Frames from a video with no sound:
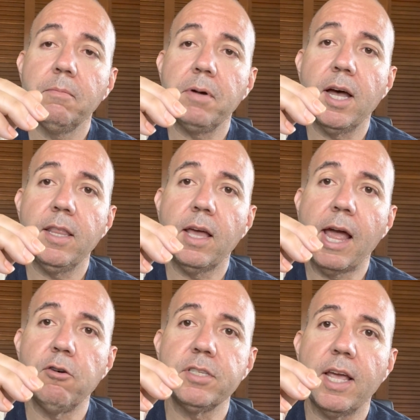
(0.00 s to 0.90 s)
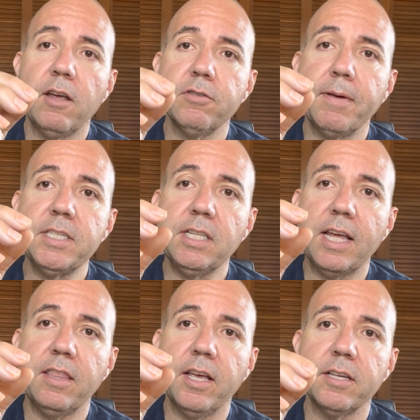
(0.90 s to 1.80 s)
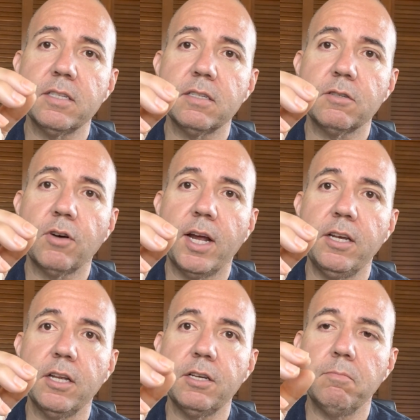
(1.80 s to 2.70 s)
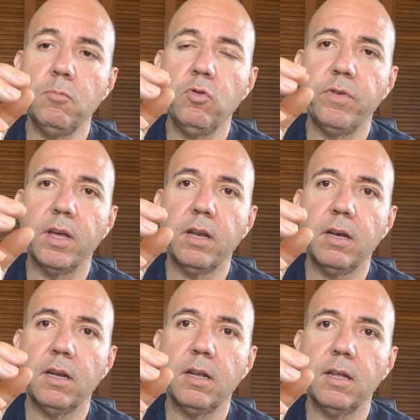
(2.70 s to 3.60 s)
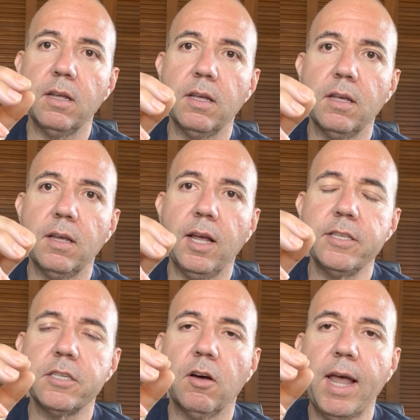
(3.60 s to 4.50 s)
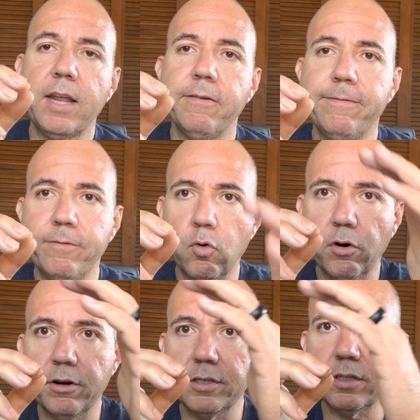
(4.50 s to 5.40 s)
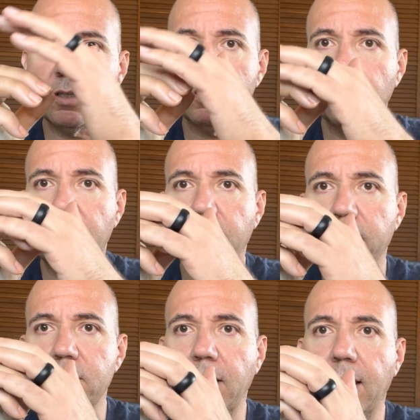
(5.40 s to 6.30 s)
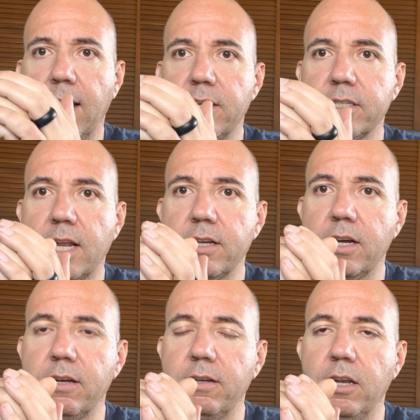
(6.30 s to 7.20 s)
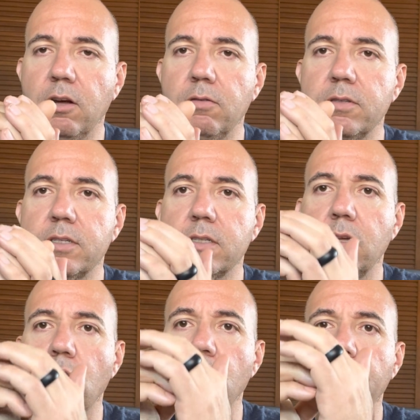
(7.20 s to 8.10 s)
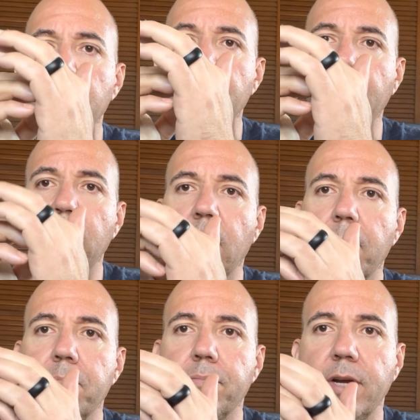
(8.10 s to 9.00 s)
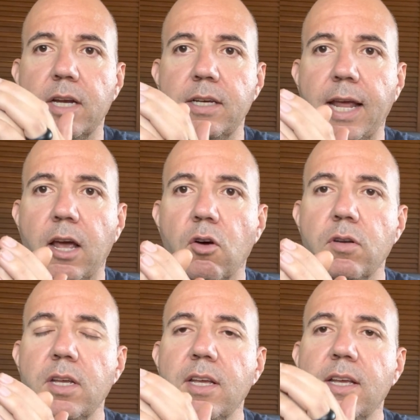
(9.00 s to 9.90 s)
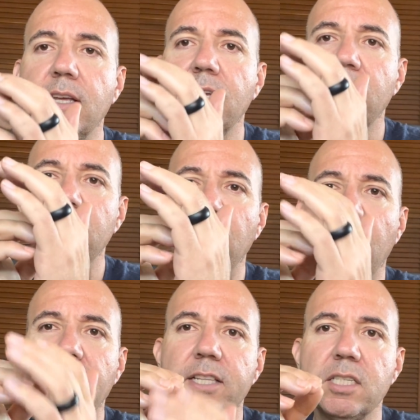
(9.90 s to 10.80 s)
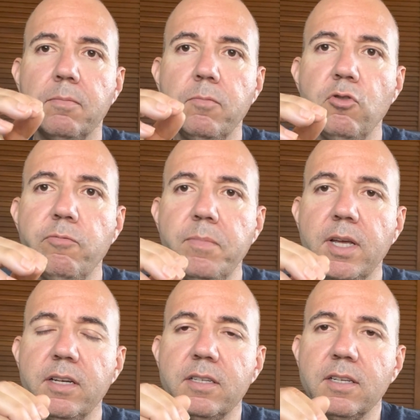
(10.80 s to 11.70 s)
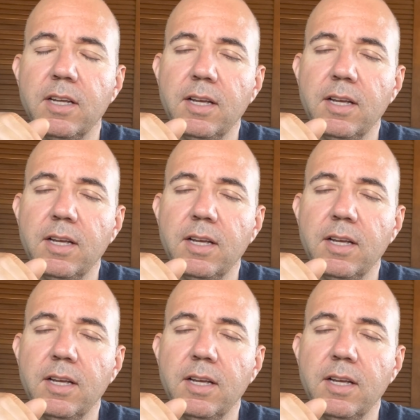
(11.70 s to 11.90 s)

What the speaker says: but I was like, it was basically like this, trying to move it, and so I had to force with this hand, just kind of slowly bring it up, bring it down, try to get some movement.